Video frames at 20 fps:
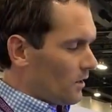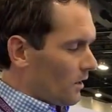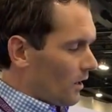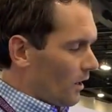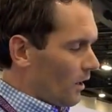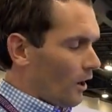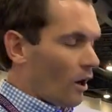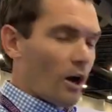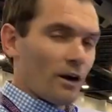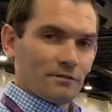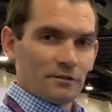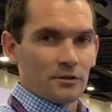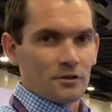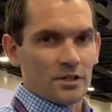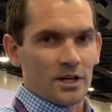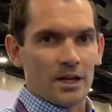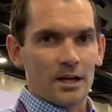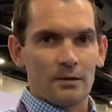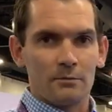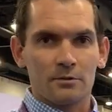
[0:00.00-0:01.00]
Uh,
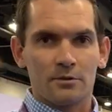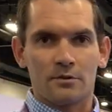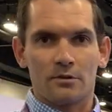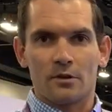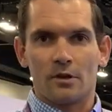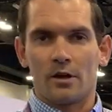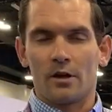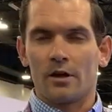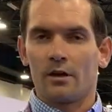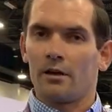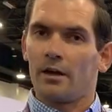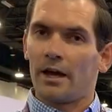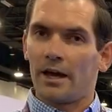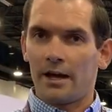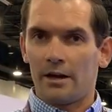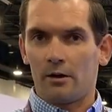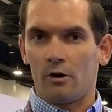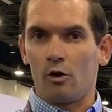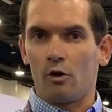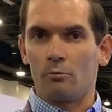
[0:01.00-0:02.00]
oftentimes, uh,
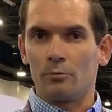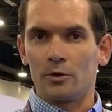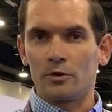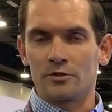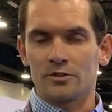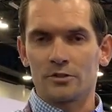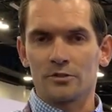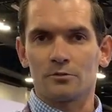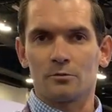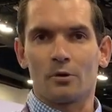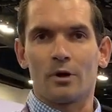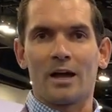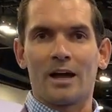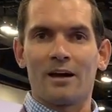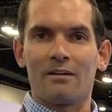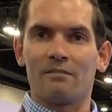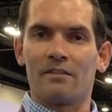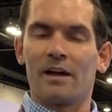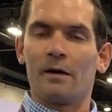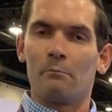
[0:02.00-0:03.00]
at home users will
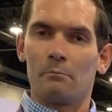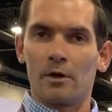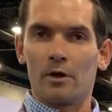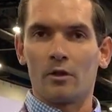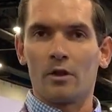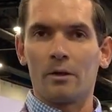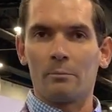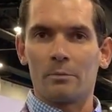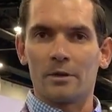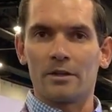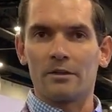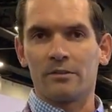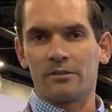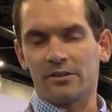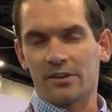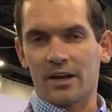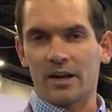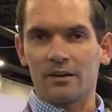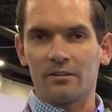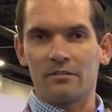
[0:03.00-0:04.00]
have that buildup
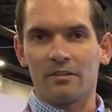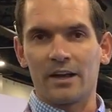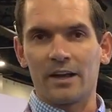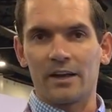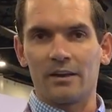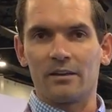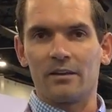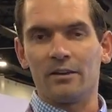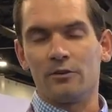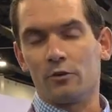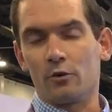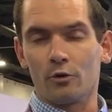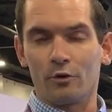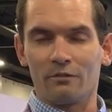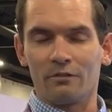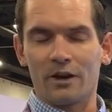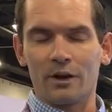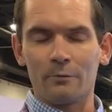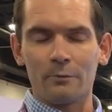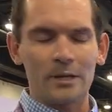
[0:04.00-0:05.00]
inside of that indoor
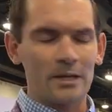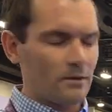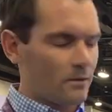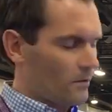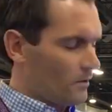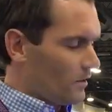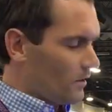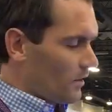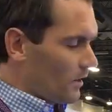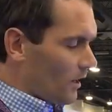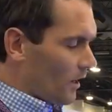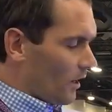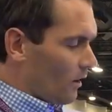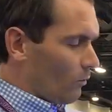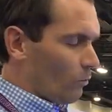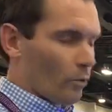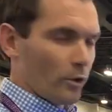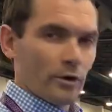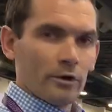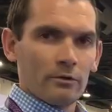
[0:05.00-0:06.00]
environment.
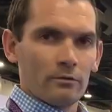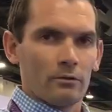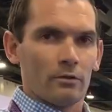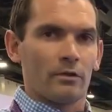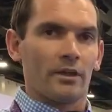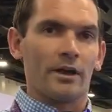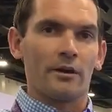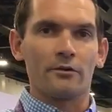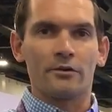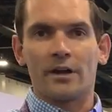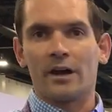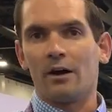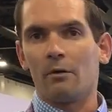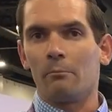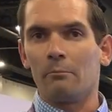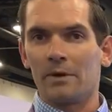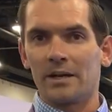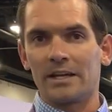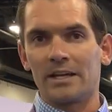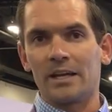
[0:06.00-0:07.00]
Uh, we're there to
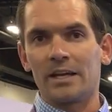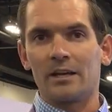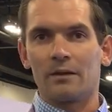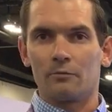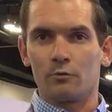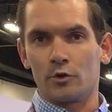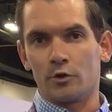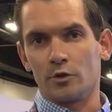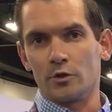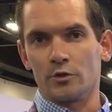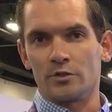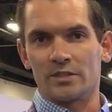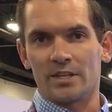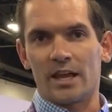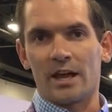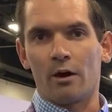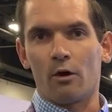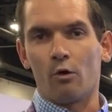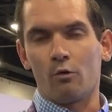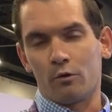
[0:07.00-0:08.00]
help mitigate and reduce
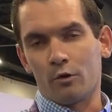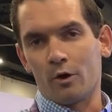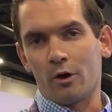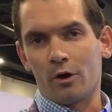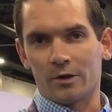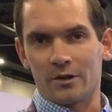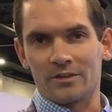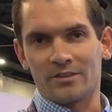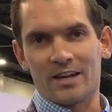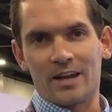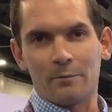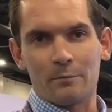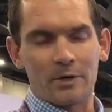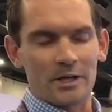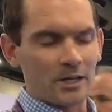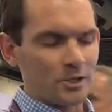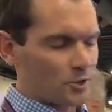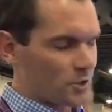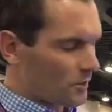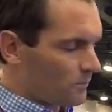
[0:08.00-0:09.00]
that overall
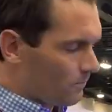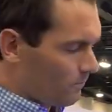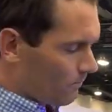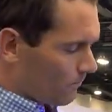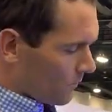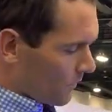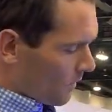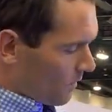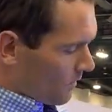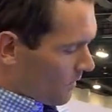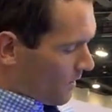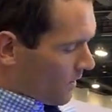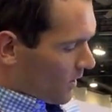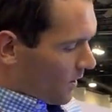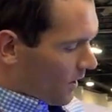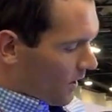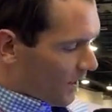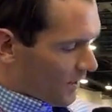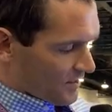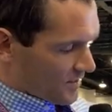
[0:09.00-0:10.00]
contamination
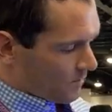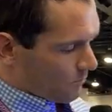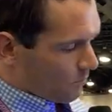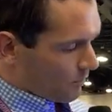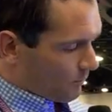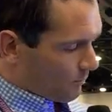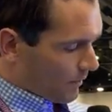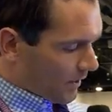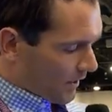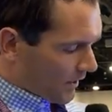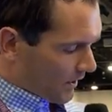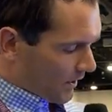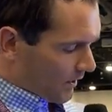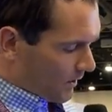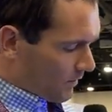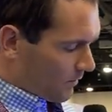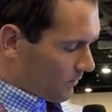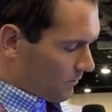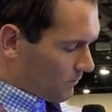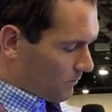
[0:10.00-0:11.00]
uh, simply
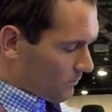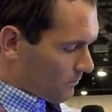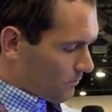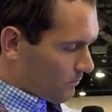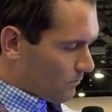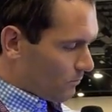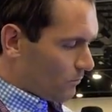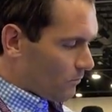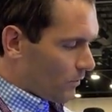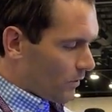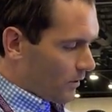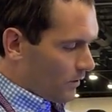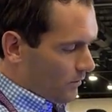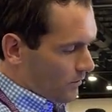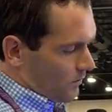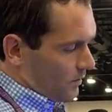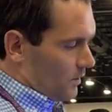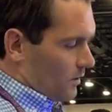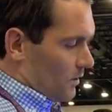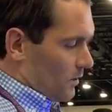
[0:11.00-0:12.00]
by
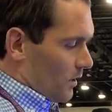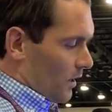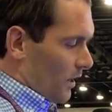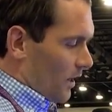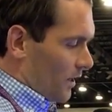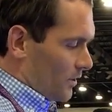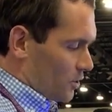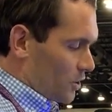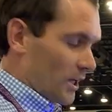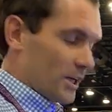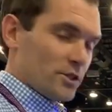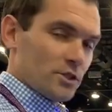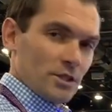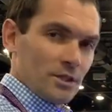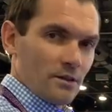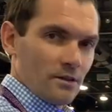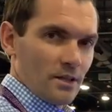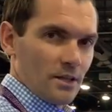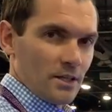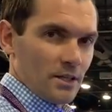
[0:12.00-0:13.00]
uh,
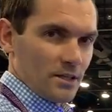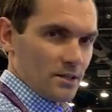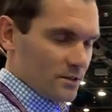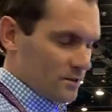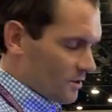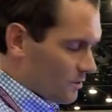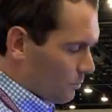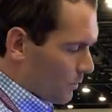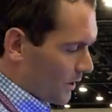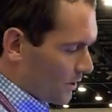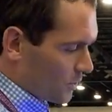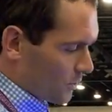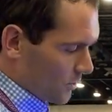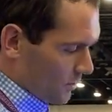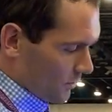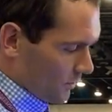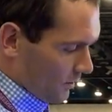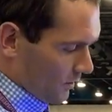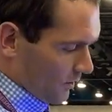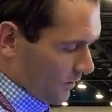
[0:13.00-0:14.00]
changing the
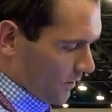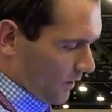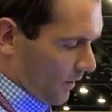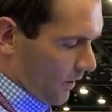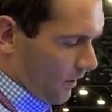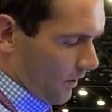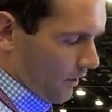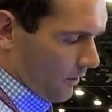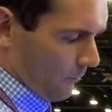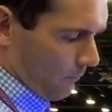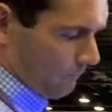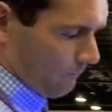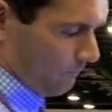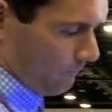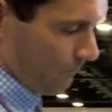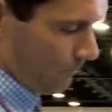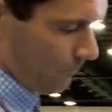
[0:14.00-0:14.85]
switch. Um,